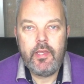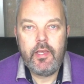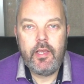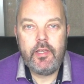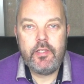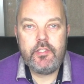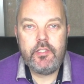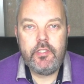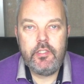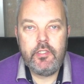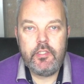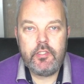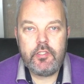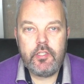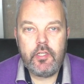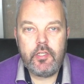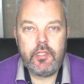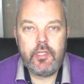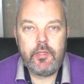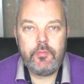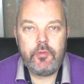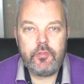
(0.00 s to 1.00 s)
as he is
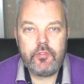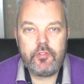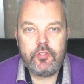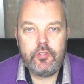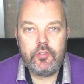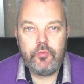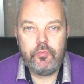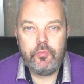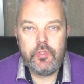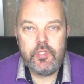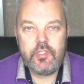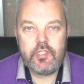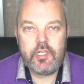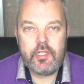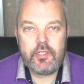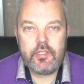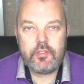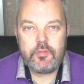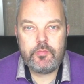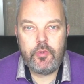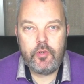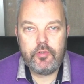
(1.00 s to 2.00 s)
not able to reset
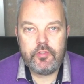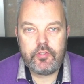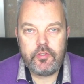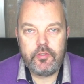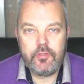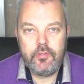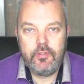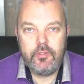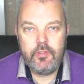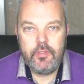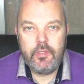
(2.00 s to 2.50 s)
his motor.